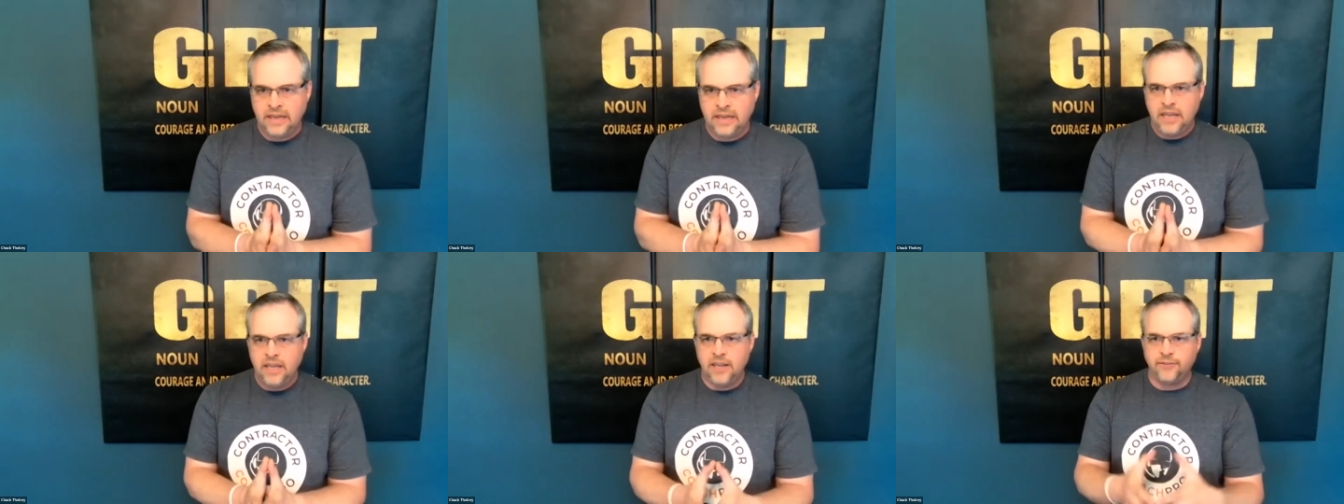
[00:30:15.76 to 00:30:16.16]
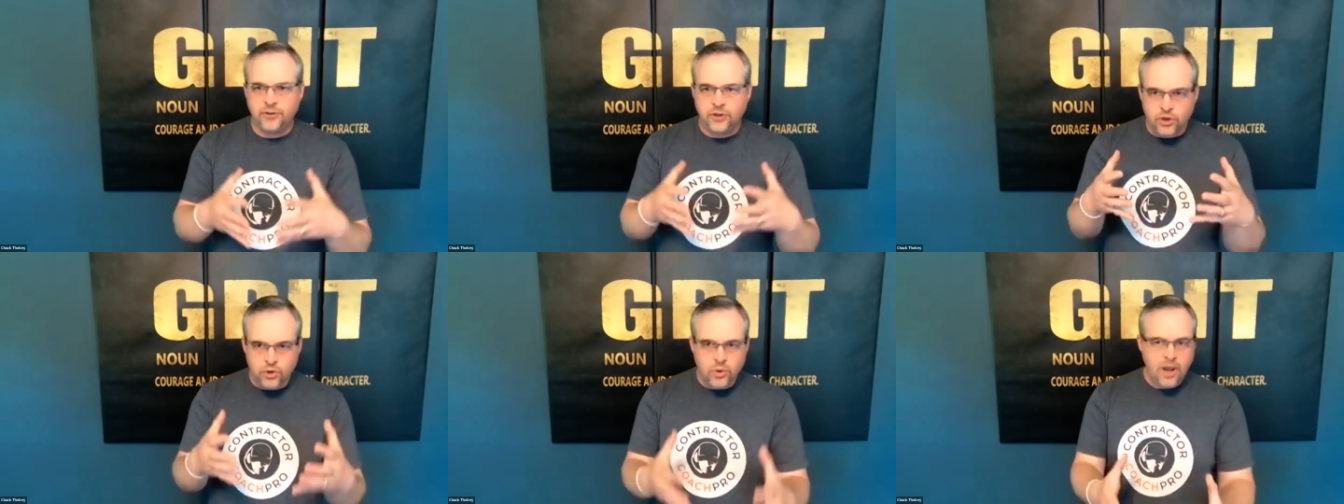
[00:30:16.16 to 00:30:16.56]
If
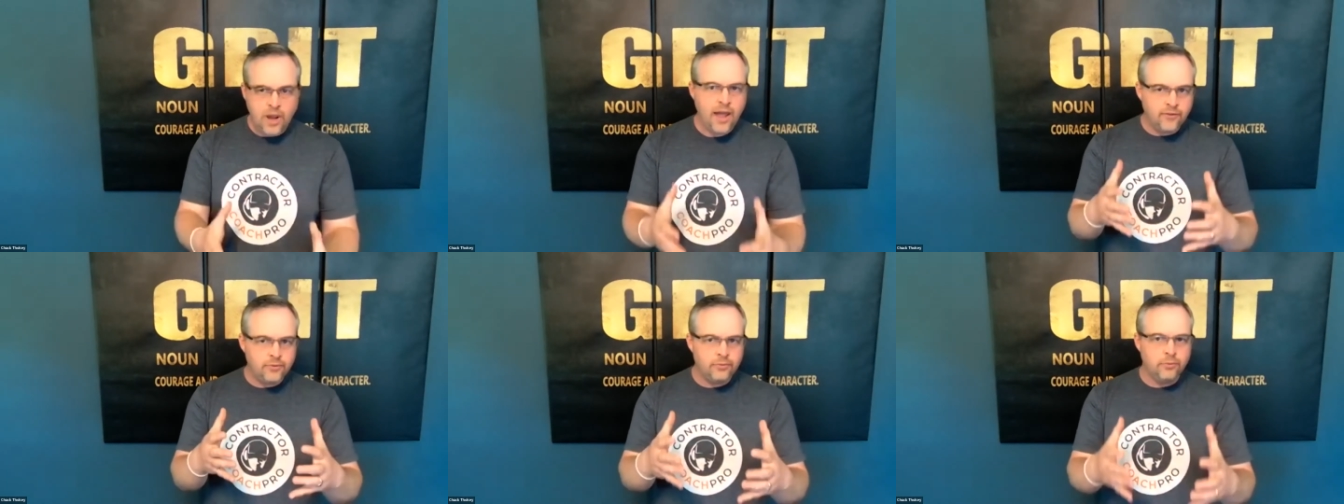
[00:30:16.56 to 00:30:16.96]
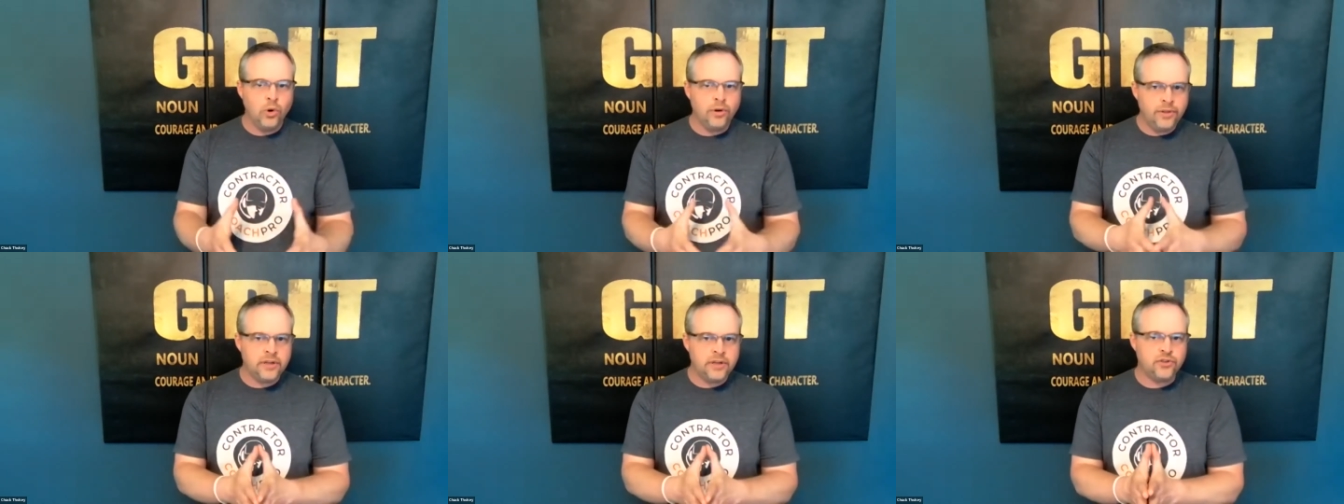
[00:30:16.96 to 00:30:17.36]
you have
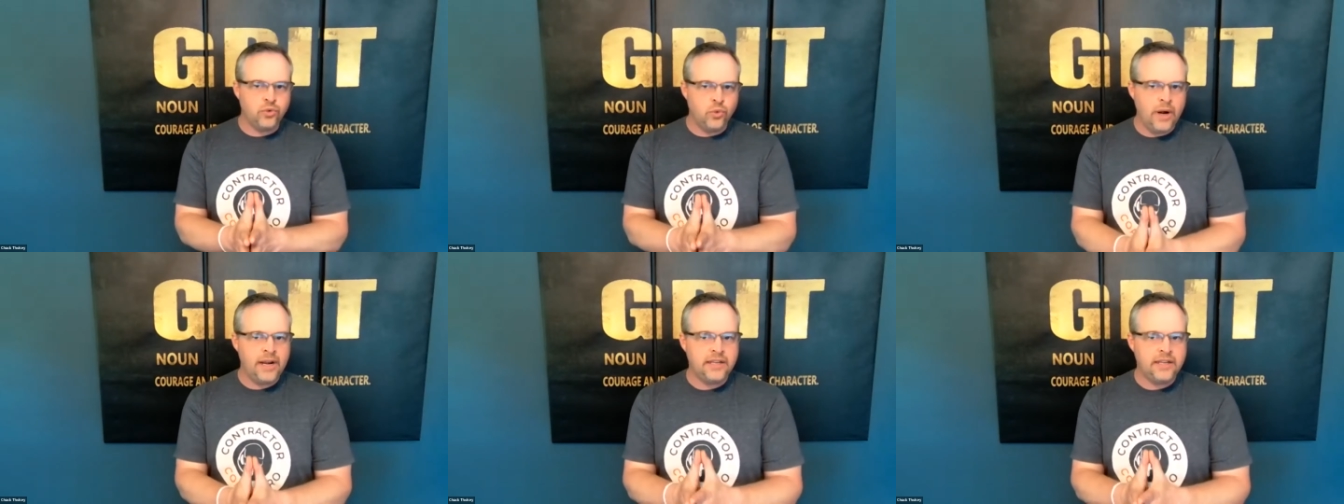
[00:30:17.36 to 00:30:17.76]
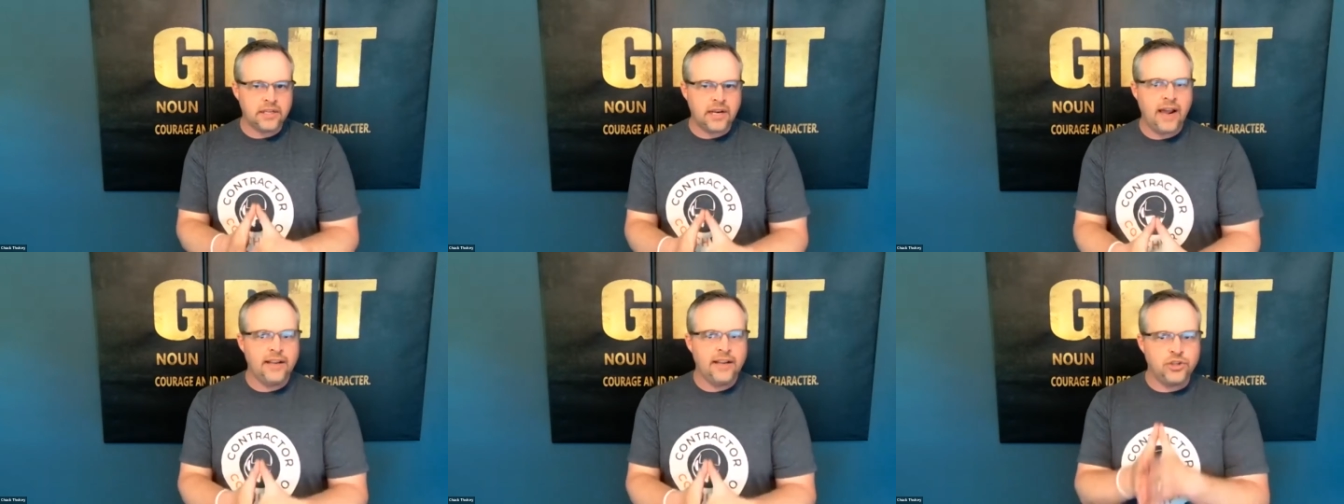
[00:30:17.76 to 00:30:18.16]
more than 20
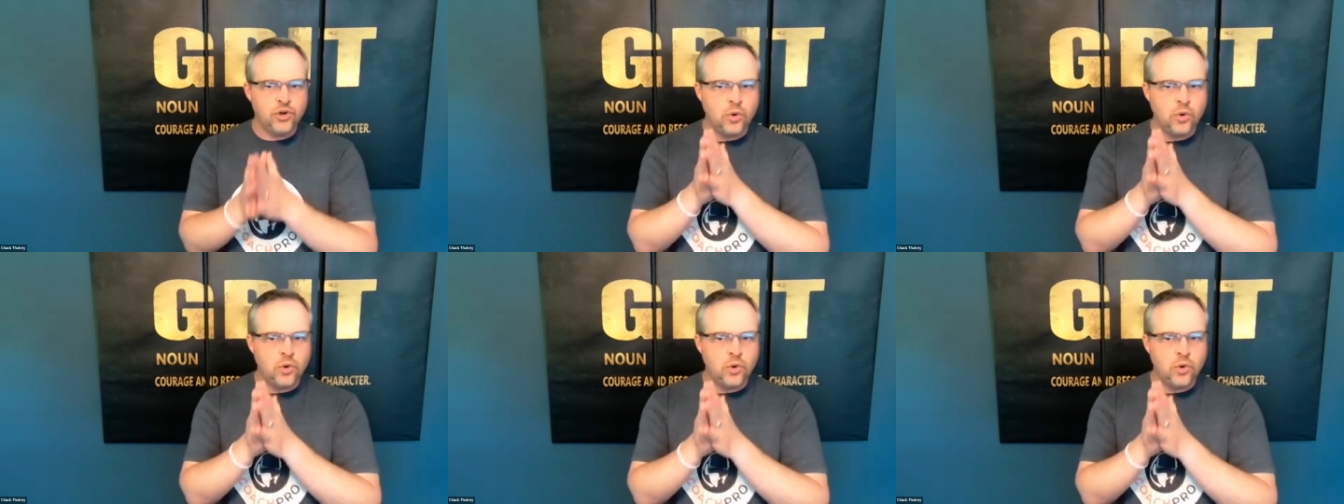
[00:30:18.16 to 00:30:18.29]
slides,